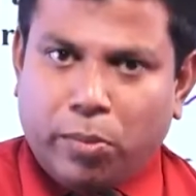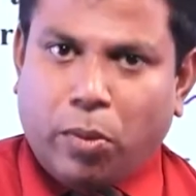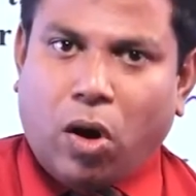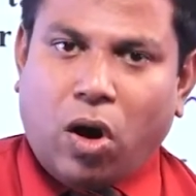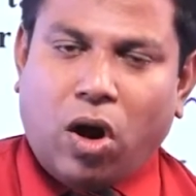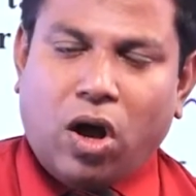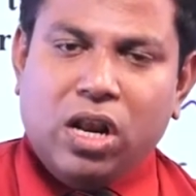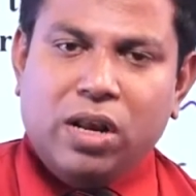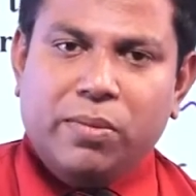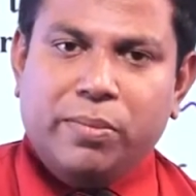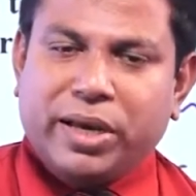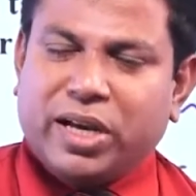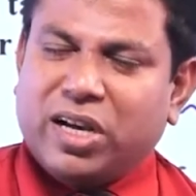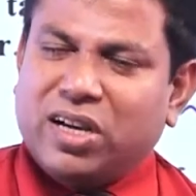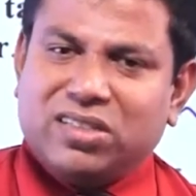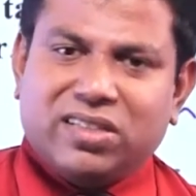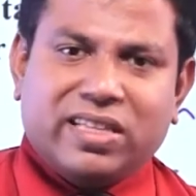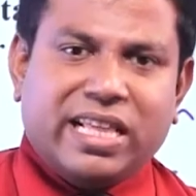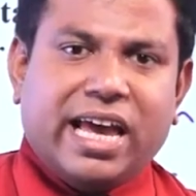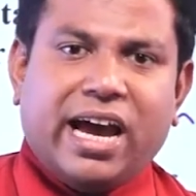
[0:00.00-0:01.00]
ball,
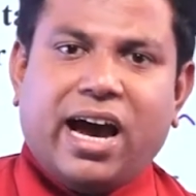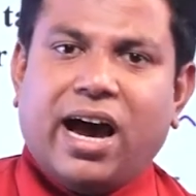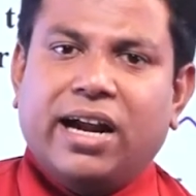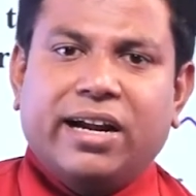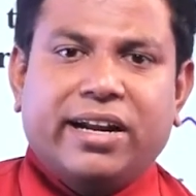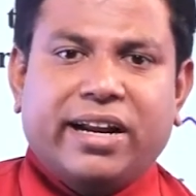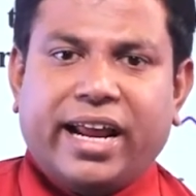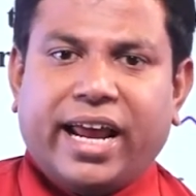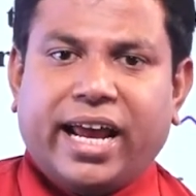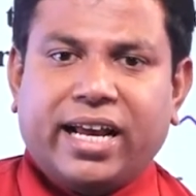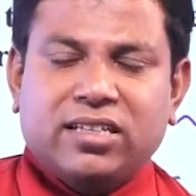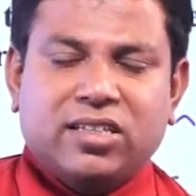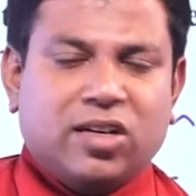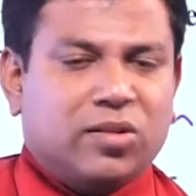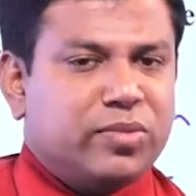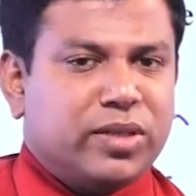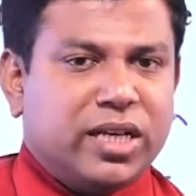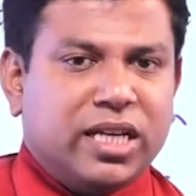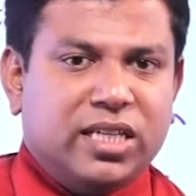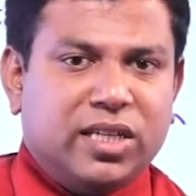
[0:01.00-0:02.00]
because of the air drag,
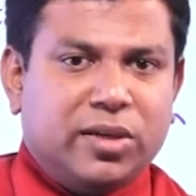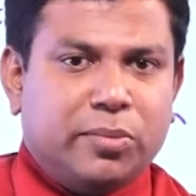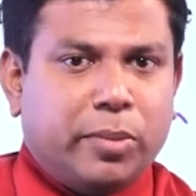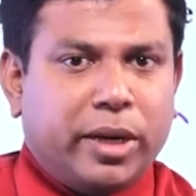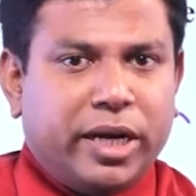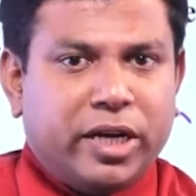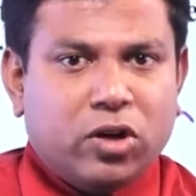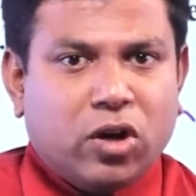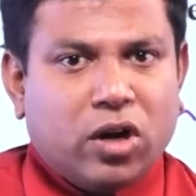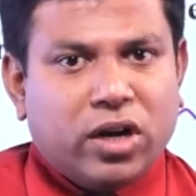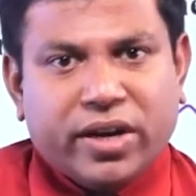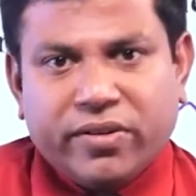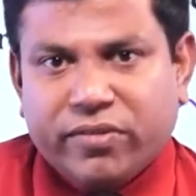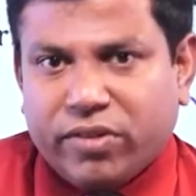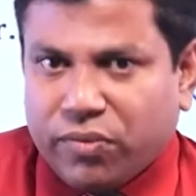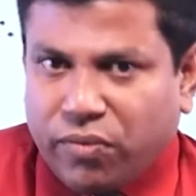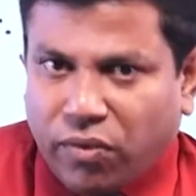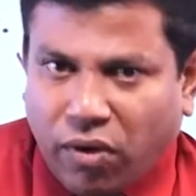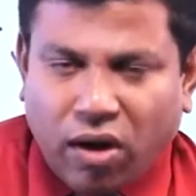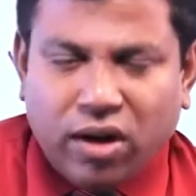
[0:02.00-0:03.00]
sometimes it might not
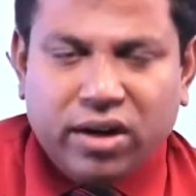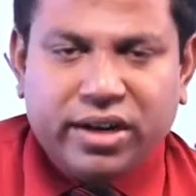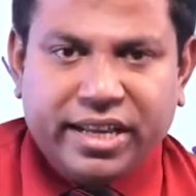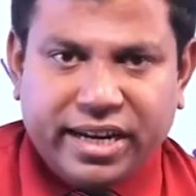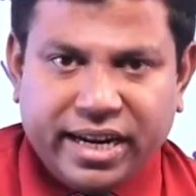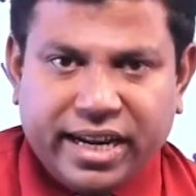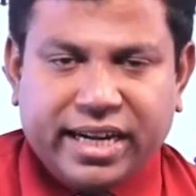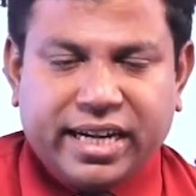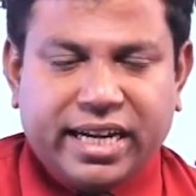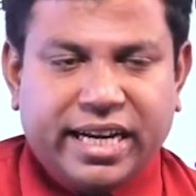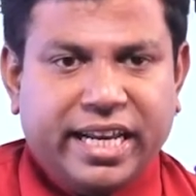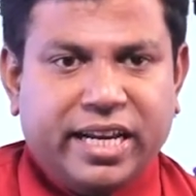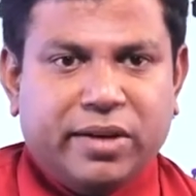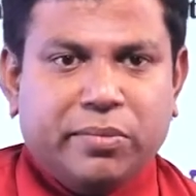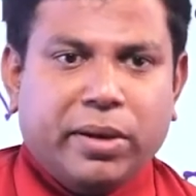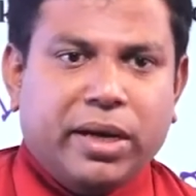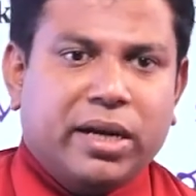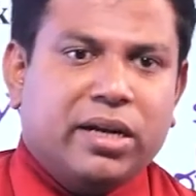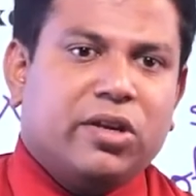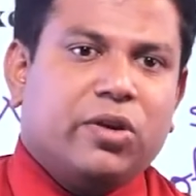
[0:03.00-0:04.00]
even fall directly, it
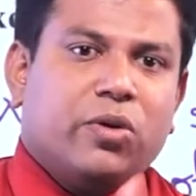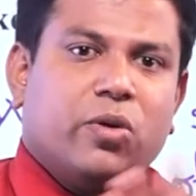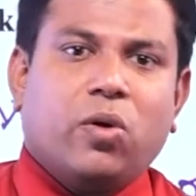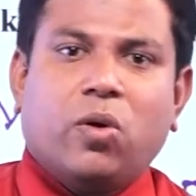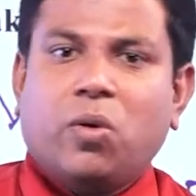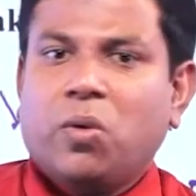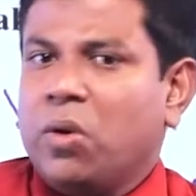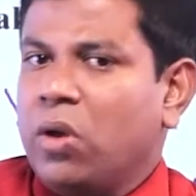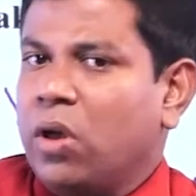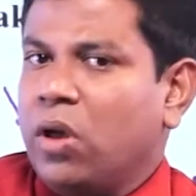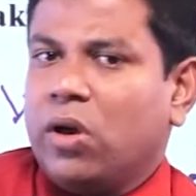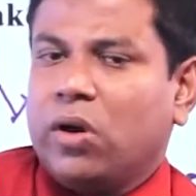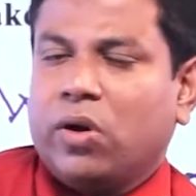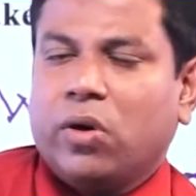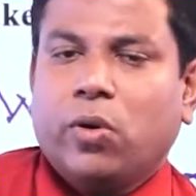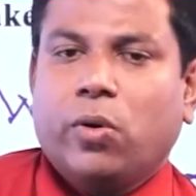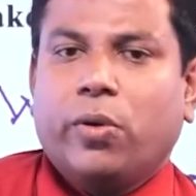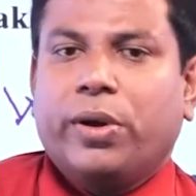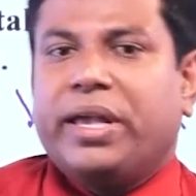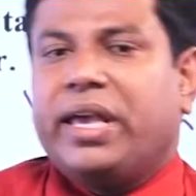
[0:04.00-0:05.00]
might,
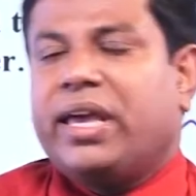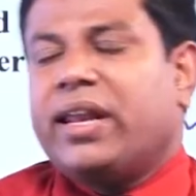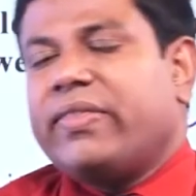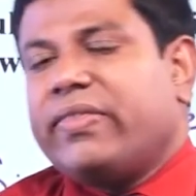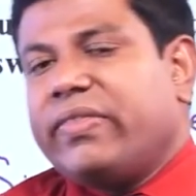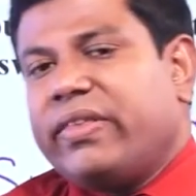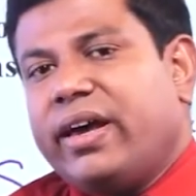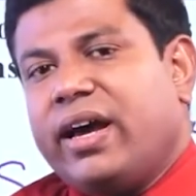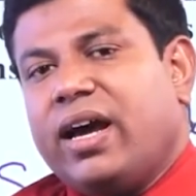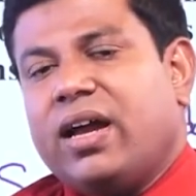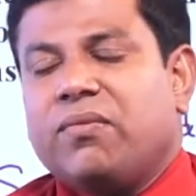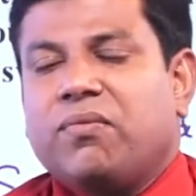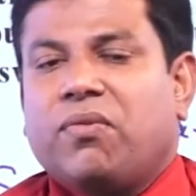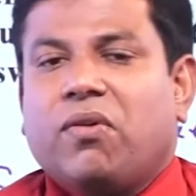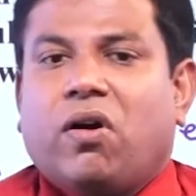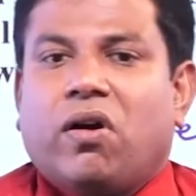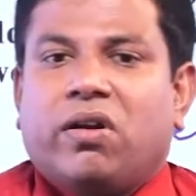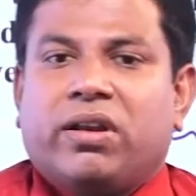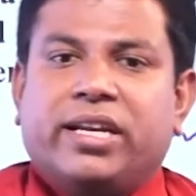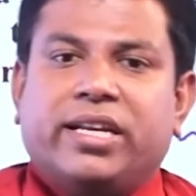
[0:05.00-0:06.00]
go here and there and
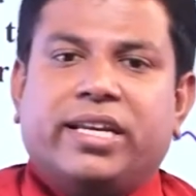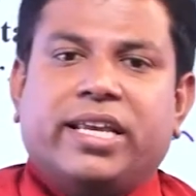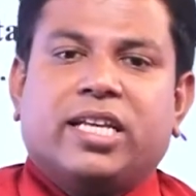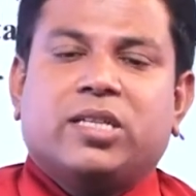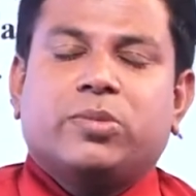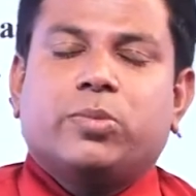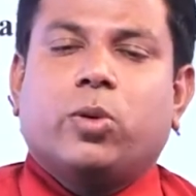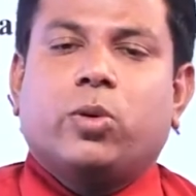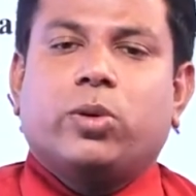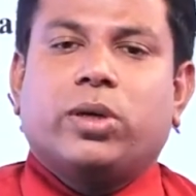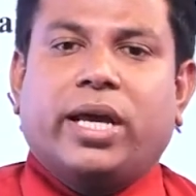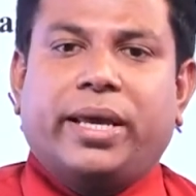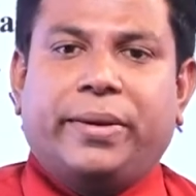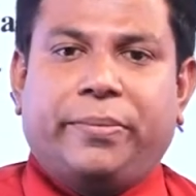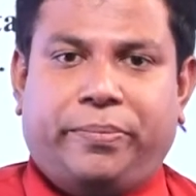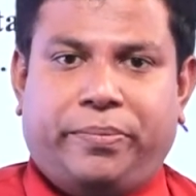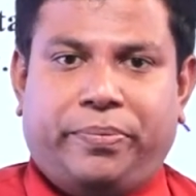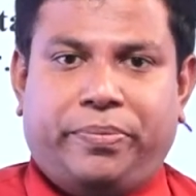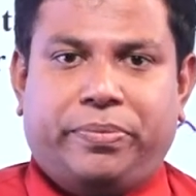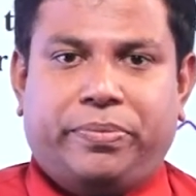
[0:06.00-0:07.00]
fall. It takes more time,
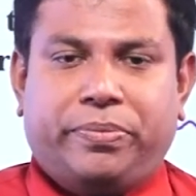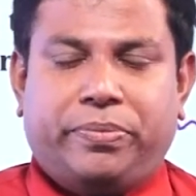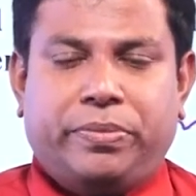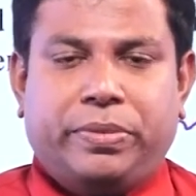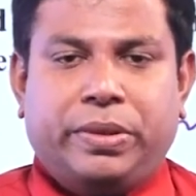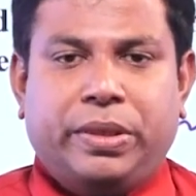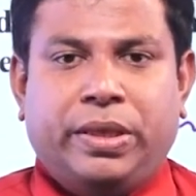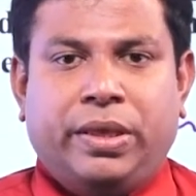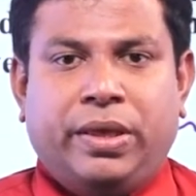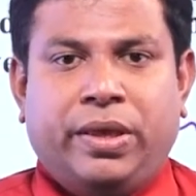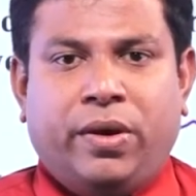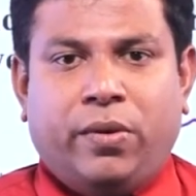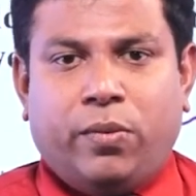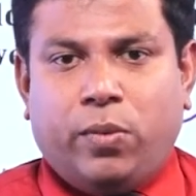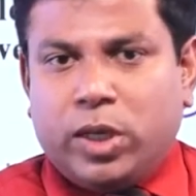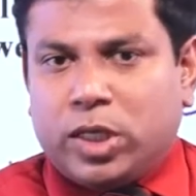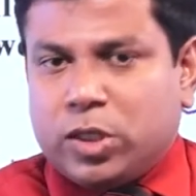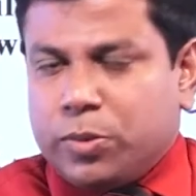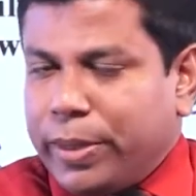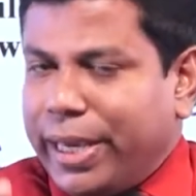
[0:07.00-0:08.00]

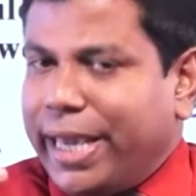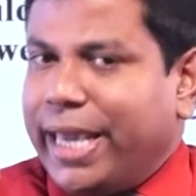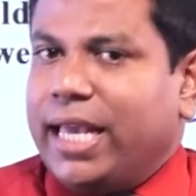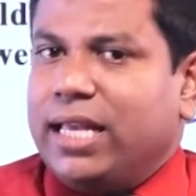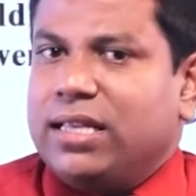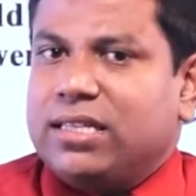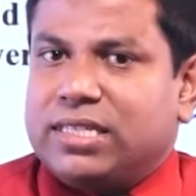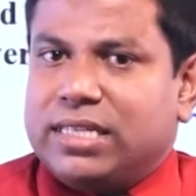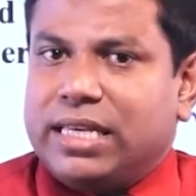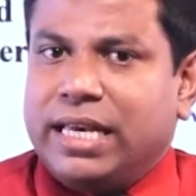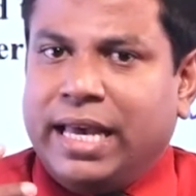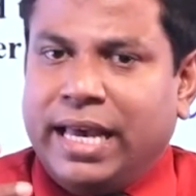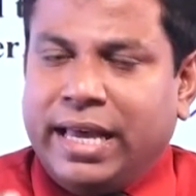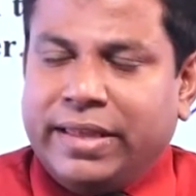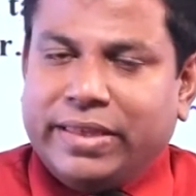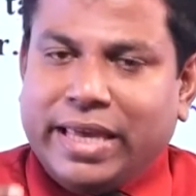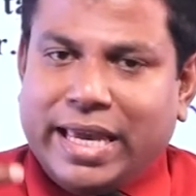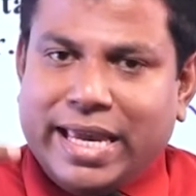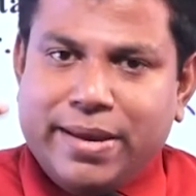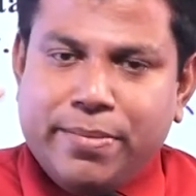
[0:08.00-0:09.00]
which means
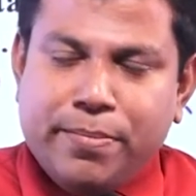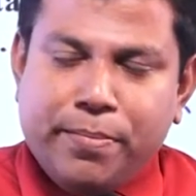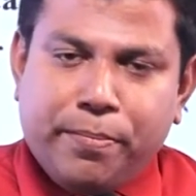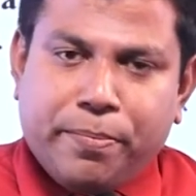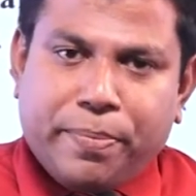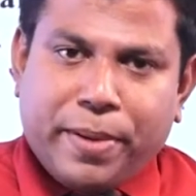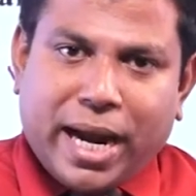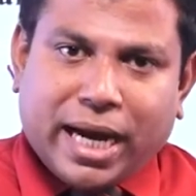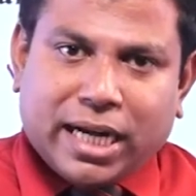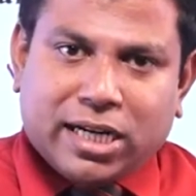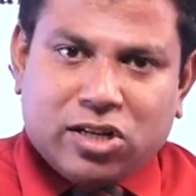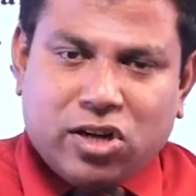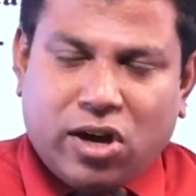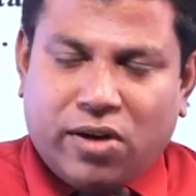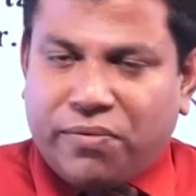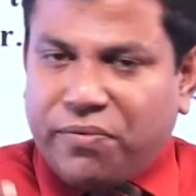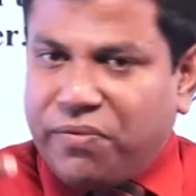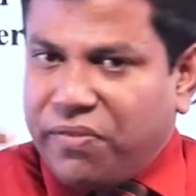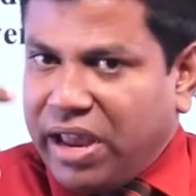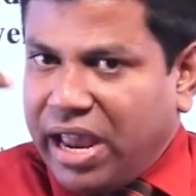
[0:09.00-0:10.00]
the impact
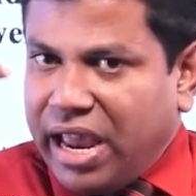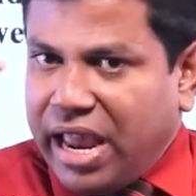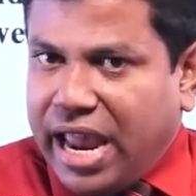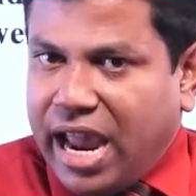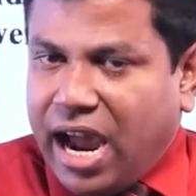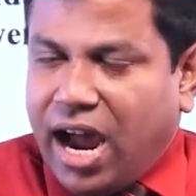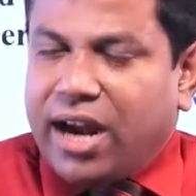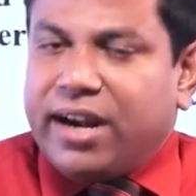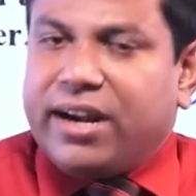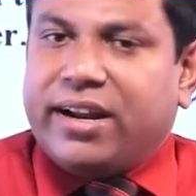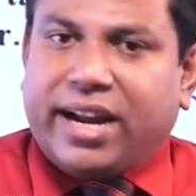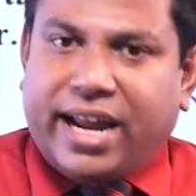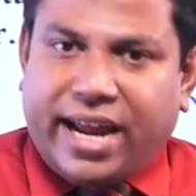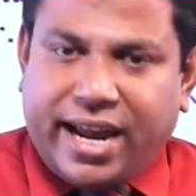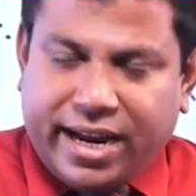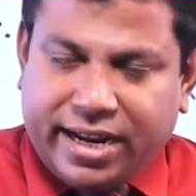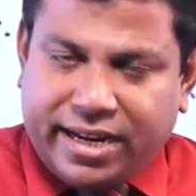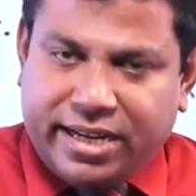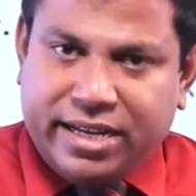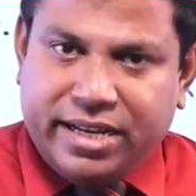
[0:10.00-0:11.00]
of air
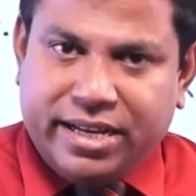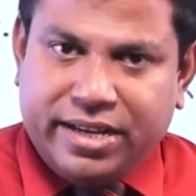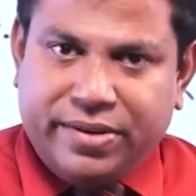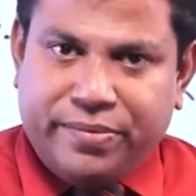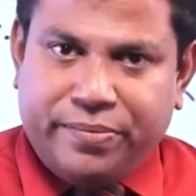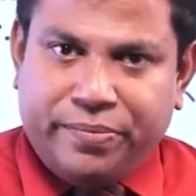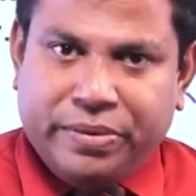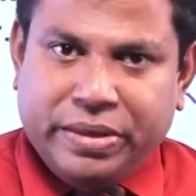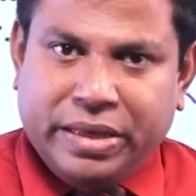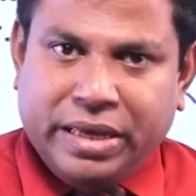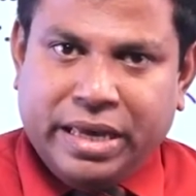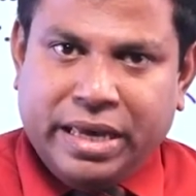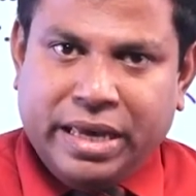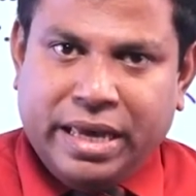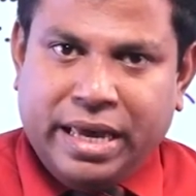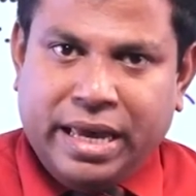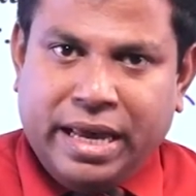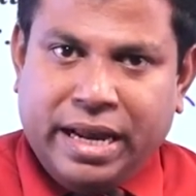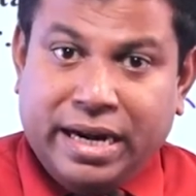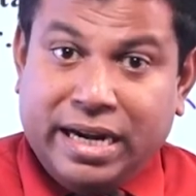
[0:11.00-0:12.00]
drag
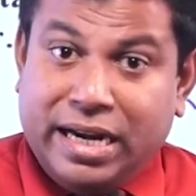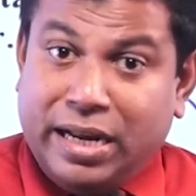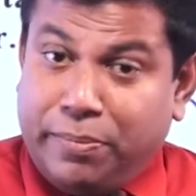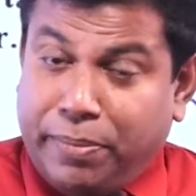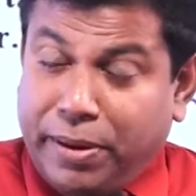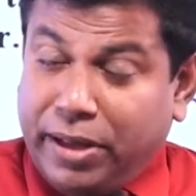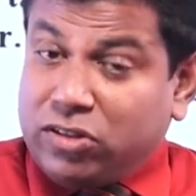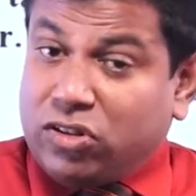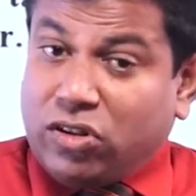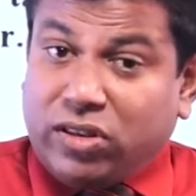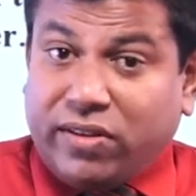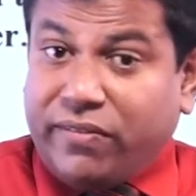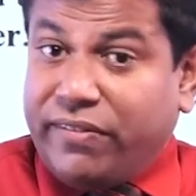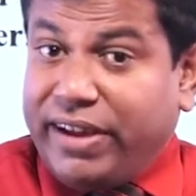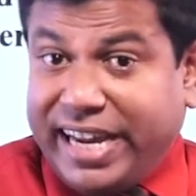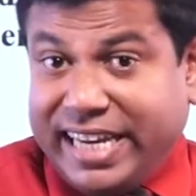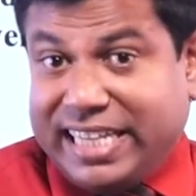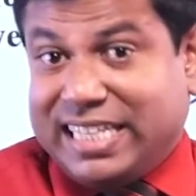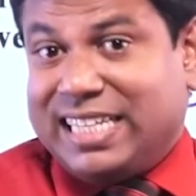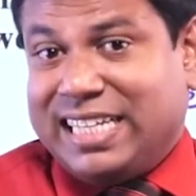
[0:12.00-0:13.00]
depends on the
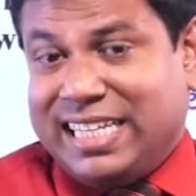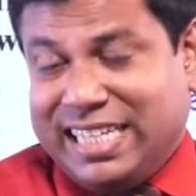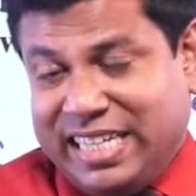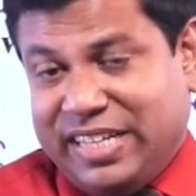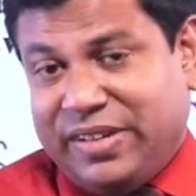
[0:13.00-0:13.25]
weight,